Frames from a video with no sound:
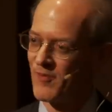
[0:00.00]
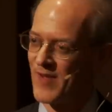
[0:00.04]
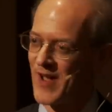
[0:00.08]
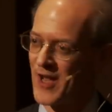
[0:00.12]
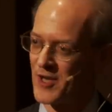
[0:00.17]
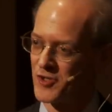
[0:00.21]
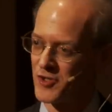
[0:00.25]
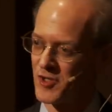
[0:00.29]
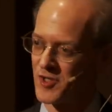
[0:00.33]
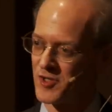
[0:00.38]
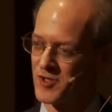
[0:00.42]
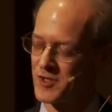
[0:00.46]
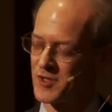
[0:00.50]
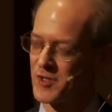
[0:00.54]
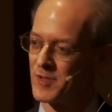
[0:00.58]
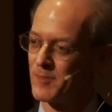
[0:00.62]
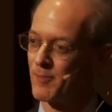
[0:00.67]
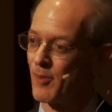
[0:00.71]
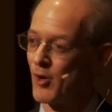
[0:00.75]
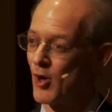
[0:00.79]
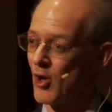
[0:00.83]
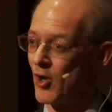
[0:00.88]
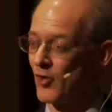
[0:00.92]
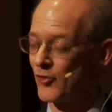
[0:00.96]
fascists,
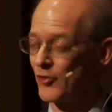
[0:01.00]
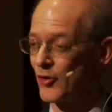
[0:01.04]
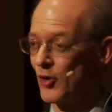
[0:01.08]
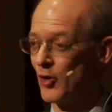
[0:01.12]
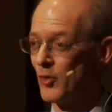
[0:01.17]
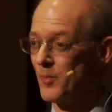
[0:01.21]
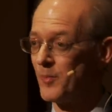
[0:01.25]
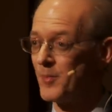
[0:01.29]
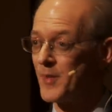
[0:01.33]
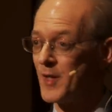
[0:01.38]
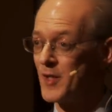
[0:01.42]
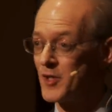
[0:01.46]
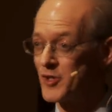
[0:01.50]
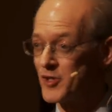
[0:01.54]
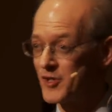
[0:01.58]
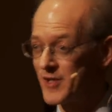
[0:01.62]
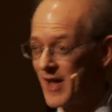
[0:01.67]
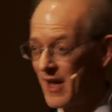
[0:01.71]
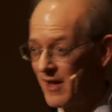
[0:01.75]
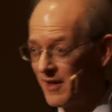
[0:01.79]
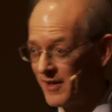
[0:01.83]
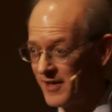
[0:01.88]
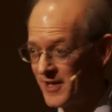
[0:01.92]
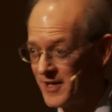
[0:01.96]
but also
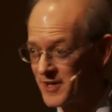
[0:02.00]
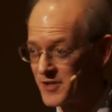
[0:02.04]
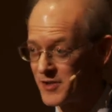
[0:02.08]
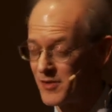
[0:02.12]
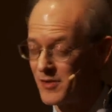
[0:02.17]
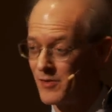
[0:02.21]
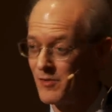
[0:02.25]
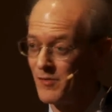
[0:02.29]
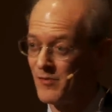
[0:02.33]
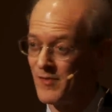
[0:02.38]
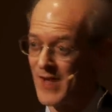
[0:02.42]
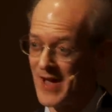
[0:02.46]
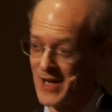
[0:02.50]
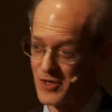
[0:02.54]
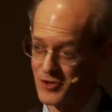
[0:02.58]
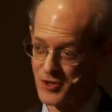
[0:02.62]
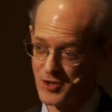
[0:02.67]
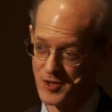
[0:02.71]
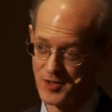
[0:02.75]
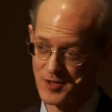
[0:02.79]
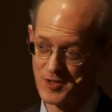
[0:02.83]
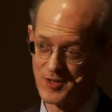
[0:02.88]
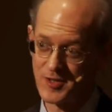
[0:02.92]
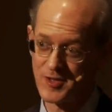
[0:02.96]
Stalinist
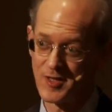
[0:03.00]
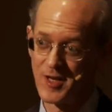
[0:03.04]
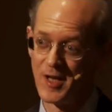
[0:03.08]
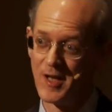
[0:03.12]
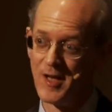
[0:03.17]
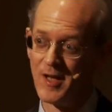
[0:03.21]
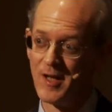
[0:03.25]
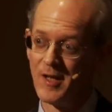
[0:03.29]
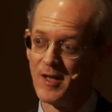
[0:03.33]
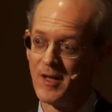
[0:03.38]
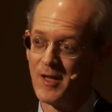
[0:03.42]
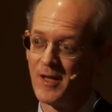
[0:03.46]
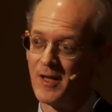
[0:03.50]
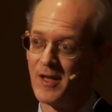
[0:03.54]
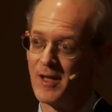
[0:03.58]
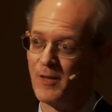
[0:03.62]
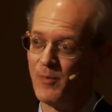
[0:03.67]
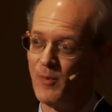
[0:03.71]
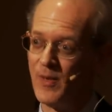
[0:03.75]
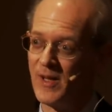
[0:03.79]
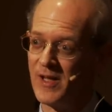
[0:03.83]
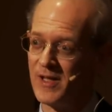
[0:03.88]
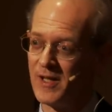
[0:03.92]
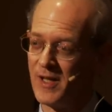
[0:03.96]
fascists.
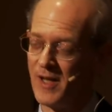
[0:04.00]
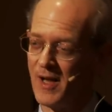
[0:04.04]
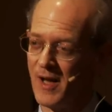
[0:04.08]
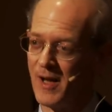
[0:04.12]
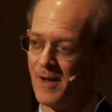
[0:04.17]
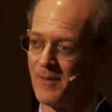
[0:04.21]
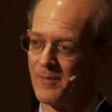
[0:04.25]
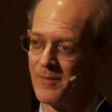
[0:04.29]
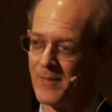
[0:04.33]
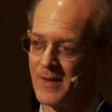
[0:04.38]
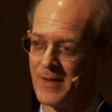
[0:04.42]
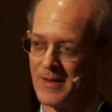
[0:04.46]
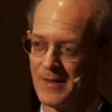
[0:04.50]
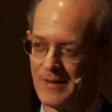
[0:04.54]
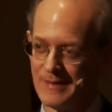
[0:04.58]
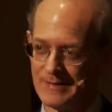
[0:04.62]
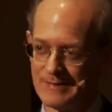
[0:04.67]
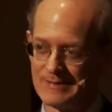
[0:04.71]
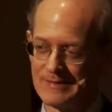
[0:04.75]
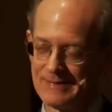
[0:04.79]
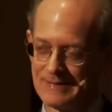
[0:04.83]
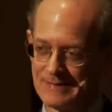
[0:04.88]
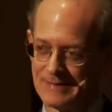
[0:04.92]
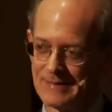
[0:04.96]
It really, uh,
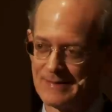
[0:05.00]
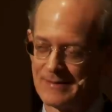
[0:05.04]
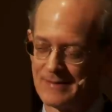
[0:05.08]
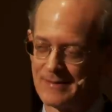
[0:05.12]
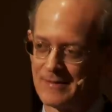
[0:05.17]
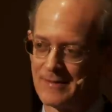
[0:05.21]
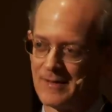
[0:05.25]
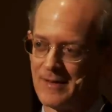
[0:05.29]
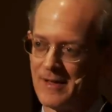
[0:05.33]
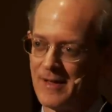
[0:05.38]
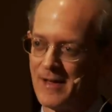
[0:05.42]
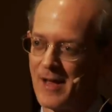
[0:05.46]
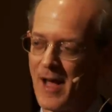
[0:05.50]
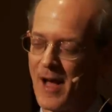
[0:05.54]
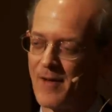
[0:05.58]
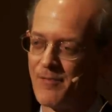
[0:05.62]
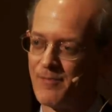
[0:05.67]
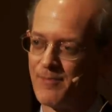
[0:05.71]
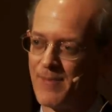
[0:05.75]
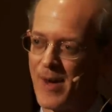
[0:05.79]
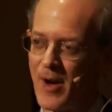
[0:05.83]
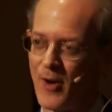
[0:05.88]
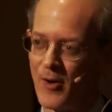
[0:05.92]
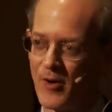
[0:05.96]
it,
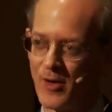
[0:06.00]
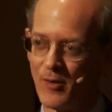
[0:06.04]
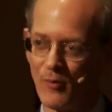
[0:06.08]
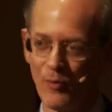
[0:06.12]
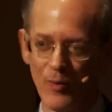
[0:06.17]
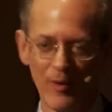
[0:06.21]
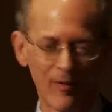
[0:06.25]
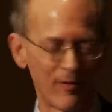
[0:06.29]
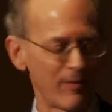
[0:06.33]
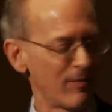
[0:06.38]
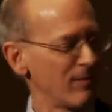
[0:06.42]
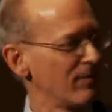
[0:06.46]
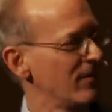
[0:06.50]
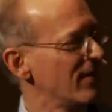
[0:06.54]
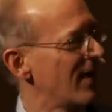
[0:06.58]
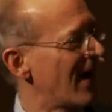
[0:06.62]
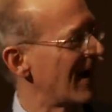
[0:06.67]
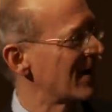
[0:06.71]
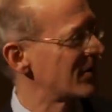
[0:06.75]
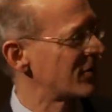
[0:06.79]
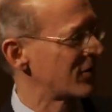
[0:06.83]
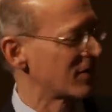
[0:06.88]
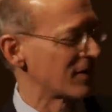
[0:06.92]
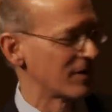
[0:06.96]
I've paired it with
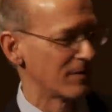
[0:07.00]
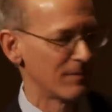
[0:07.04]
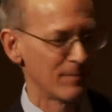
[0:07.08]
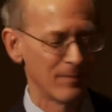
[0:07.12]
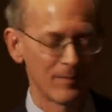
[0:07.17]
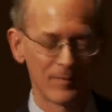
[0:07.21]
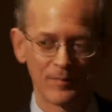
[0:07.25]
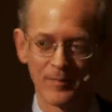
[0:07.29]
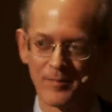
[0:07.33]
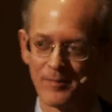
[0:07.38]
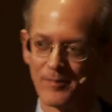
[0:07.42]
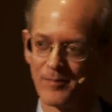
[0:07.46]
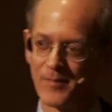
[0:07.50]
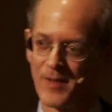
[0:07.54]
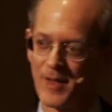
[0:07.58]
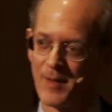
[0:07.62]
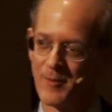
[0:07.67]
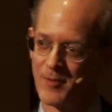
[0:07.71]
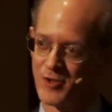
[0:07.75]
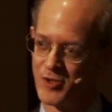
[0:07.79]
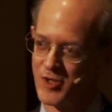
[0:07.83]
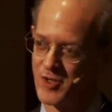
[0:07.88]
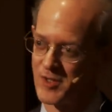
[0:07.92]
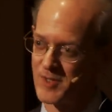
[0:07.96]
Nazi
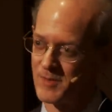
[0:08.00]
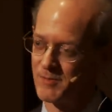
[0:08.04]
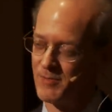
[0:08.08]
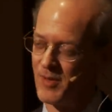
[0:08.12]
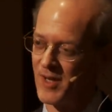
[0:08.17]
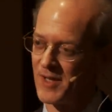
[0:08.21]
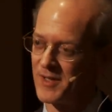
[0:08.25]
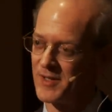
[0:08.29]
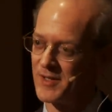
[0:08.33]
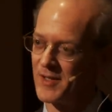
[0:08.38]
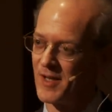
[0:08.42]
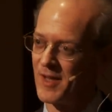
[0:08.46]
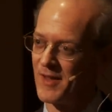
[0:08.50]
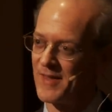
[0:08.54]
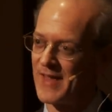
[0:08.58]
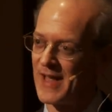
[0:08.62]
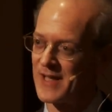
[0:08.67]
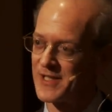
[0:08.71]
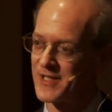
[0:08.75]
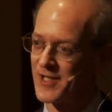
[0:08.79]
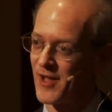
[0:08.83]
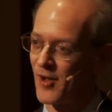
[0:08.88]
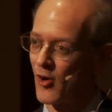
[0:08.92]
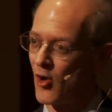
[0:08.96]
images, but uh,
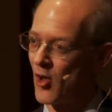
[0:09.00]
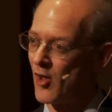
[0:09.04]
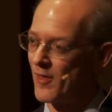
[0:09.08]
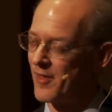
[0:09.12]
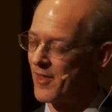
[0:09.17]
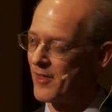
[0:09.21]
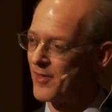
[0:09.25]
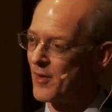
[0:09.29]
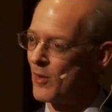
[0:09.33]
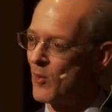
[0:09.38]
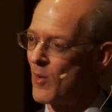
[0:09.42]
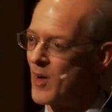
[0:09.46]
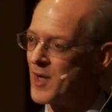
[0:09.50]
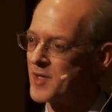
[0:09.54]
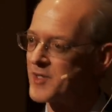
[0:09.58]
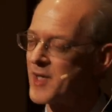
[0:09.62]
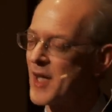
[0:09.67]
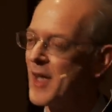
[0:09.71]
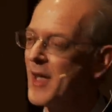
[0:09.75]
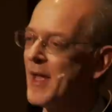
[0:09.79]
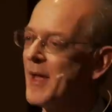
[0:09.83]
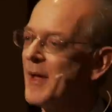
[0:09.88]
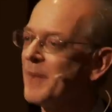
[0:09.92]
that's not all that there was.